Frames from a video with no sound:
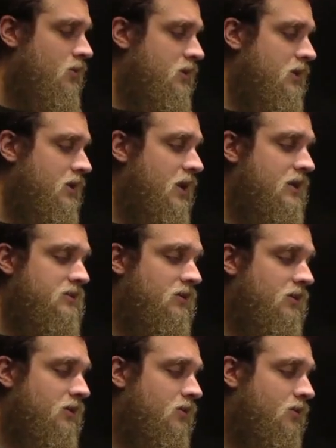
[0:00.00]

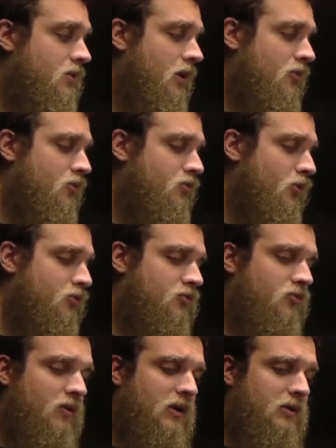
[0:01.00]
EAD on the 1st
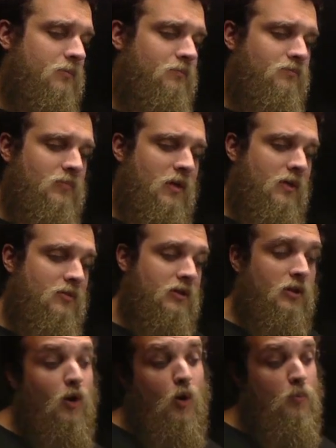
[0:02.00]
fret.
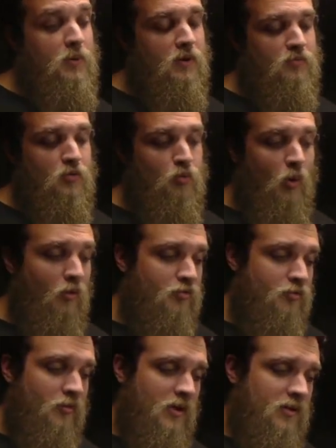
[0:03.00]
Then open at the 12th
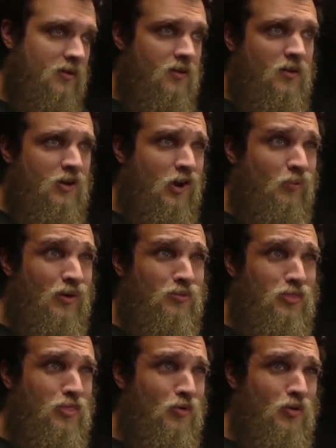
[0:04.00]
fret,
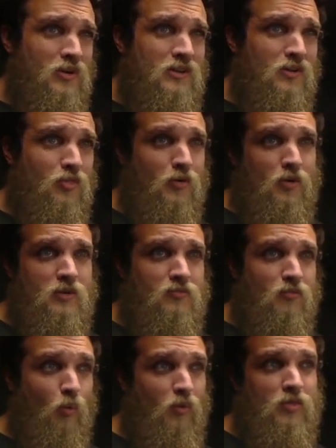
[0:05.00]
around 30 to
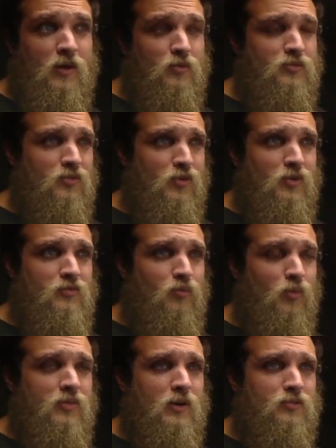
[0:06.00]
34 thousandths.
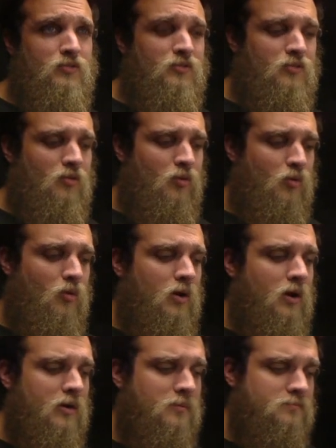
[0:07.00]
34 thousandths is a little
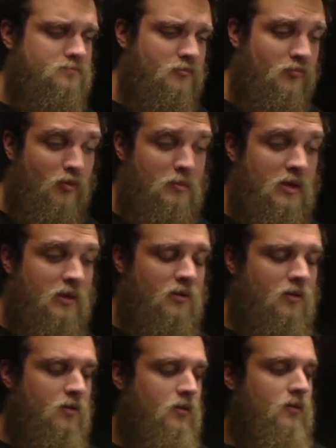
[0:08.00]
high for me.
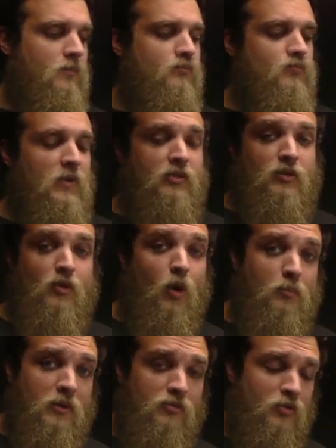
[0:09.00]

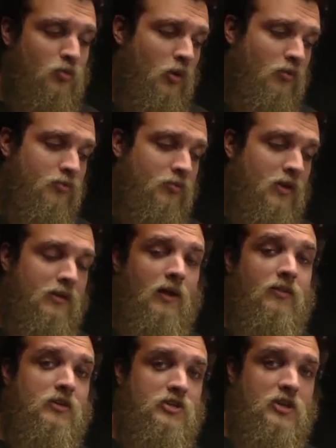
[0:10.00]
Open at the 12th fret
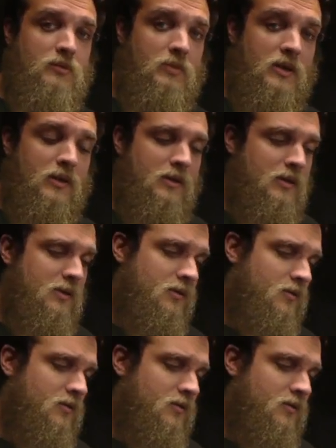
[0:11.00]
on the G, B, and E.